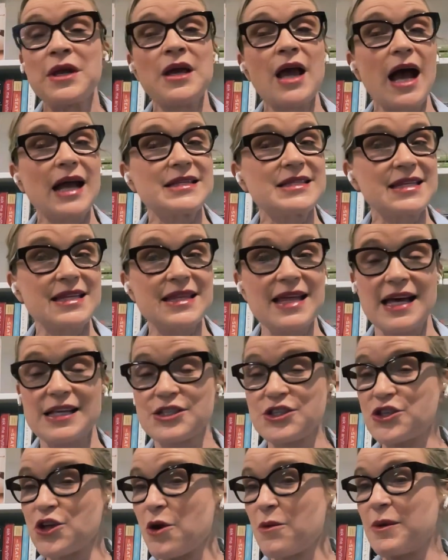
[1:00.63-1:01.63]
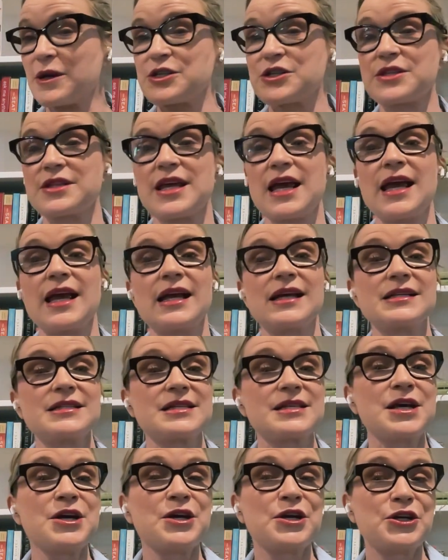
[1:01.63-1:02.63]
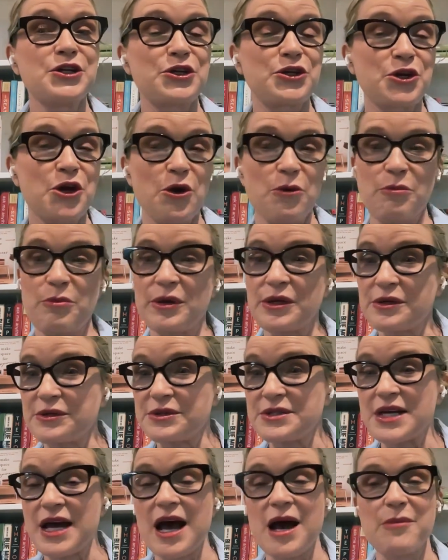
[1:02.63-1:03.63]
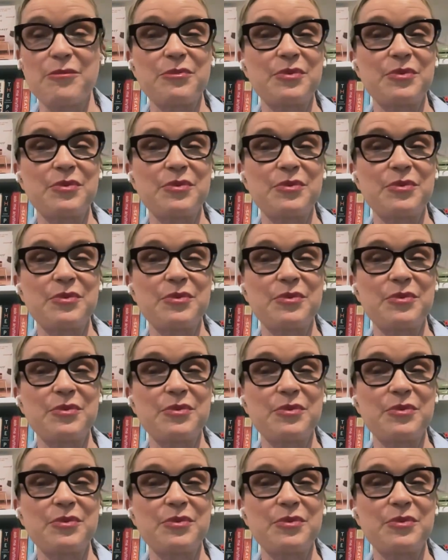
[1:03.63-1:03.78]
I see that so much things, you know, build up.